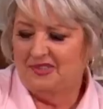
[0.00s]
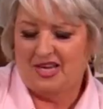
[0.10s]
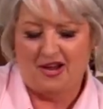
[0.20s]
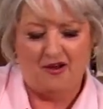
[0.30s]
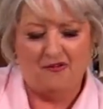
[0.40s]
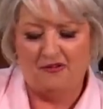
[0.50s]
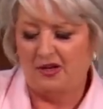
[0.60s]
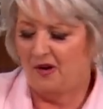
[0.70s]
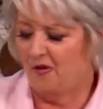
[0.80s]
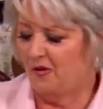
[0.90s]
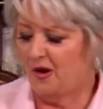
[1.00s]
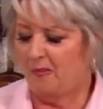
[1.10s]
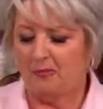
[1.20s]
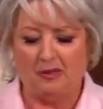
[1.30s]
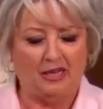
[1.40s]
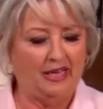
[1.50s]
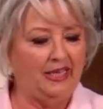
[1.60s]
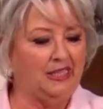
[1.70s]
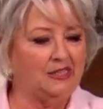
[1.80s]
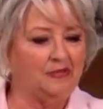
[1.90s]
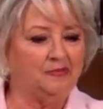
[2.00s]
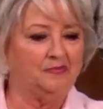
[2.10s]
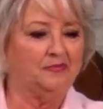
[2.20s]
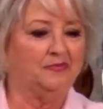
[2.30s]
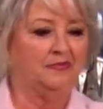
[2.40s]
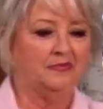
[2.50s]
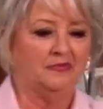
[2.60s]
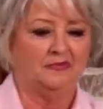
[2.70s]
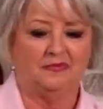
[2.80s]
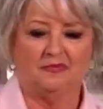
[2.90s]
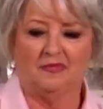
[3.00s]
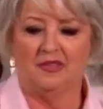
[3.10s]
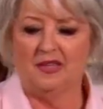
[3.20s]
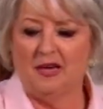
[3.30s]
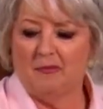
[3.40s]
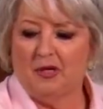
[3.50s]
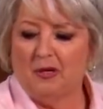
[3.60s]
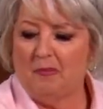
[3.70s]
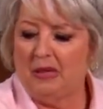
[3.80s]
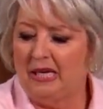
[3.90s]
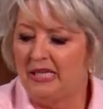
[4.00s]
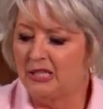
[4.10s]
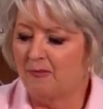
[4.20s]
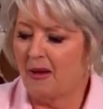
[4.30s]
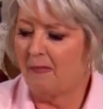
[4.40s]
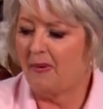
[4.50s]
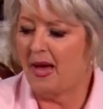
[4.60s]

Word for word: Now over here on our plate, I'm gonna place my